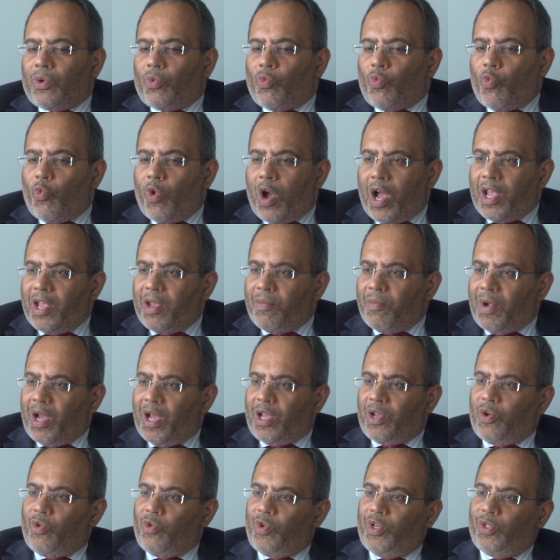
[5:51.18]
why am
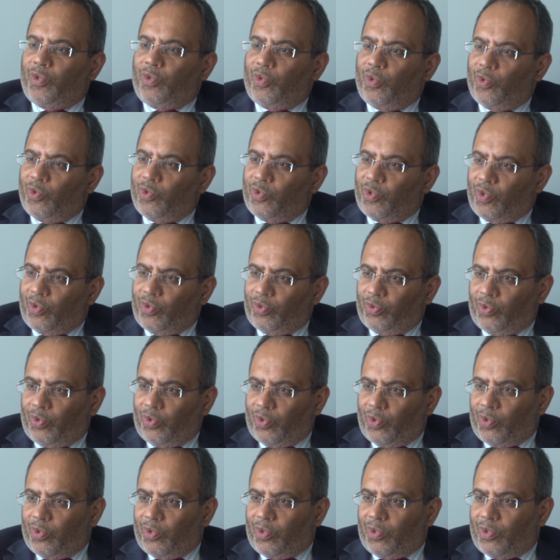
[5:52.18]
I going to lose
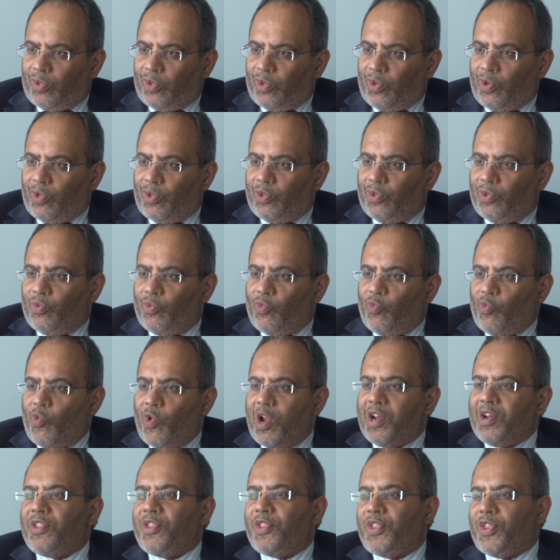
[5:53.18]
control on the
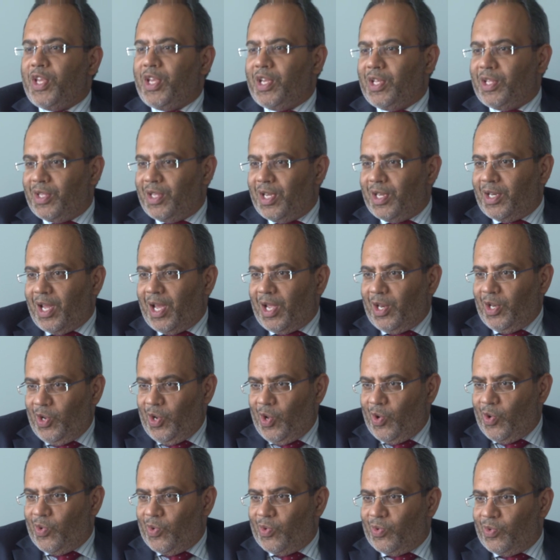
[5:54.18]
one thing that I
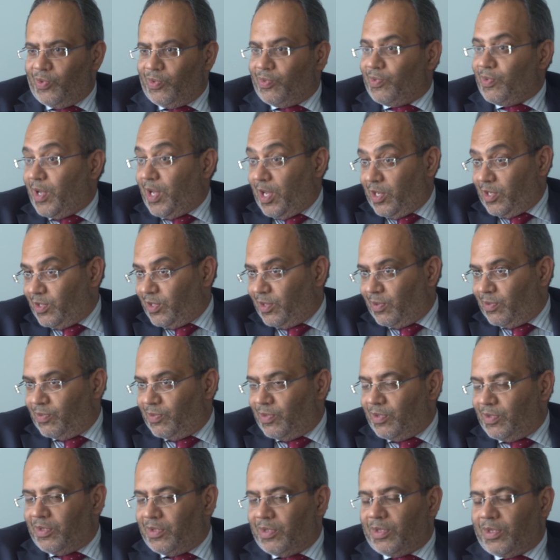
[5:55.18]
know,
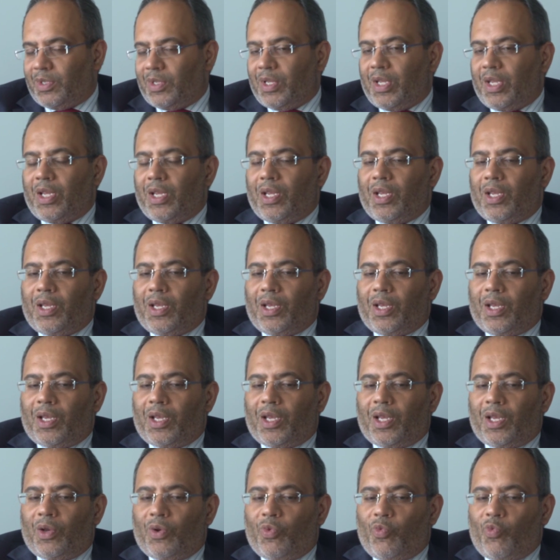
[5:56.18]
customs,
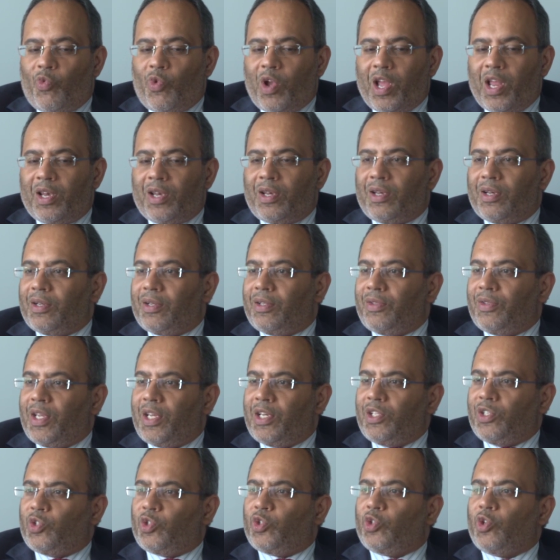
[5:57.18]
when
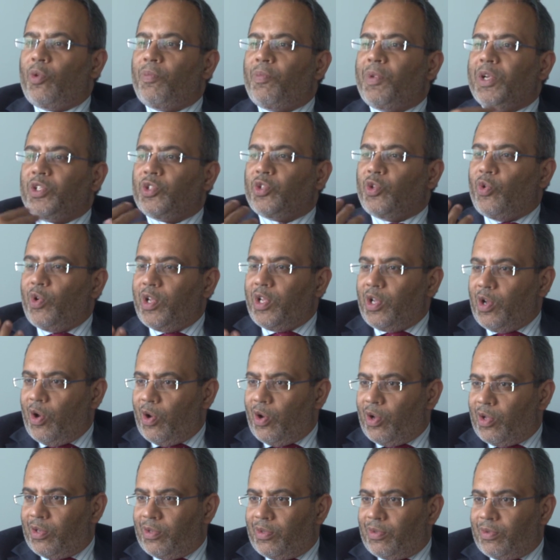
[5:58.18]
there is so much going
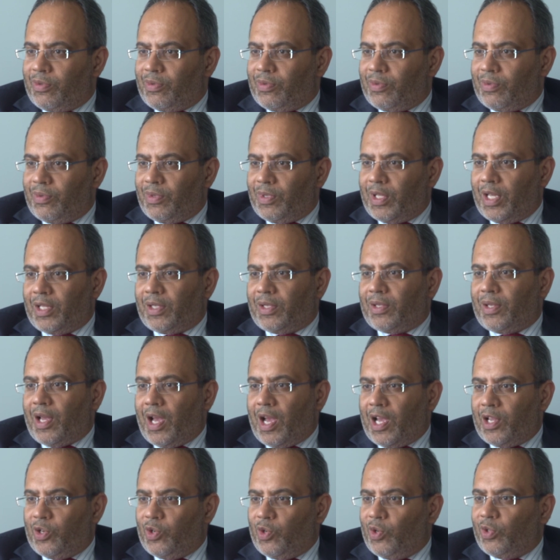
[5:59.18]
on that
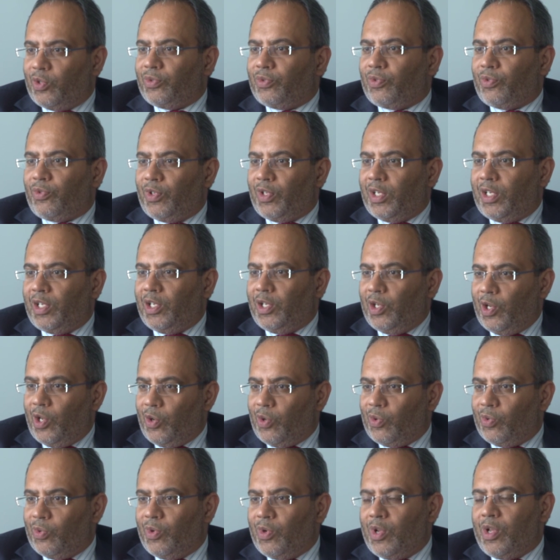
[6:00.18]
I don't really
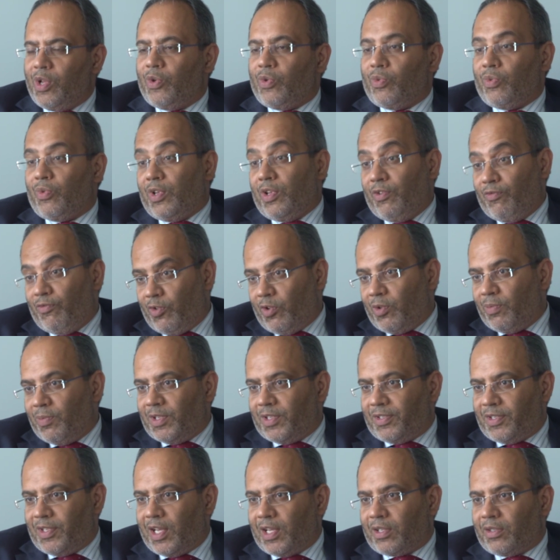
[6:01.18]
know, informal
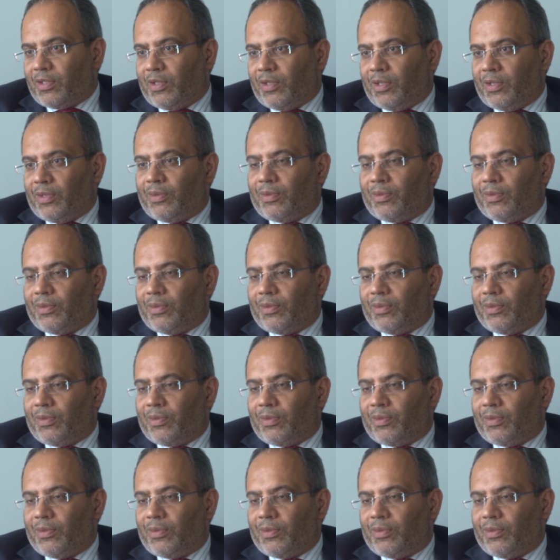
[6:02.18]
sector.